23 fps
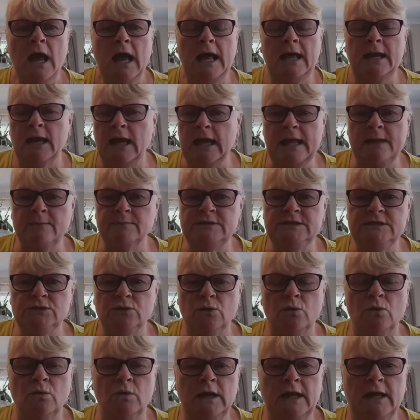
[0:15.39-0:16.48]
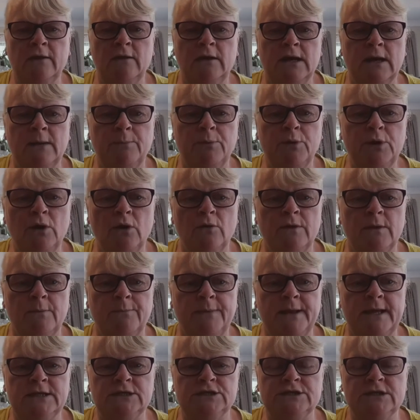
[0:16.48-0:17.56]
and I emptied it all out and I put it on the
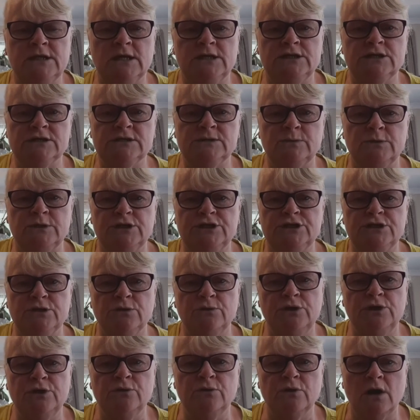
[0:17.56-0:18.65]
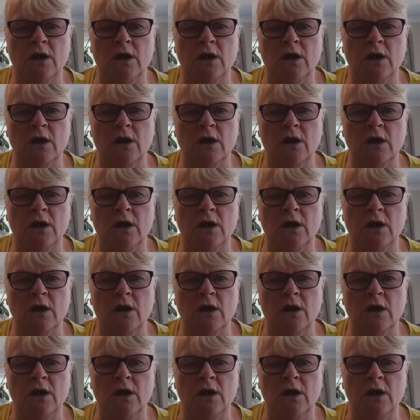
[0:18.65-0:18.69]
bench and I just want to show you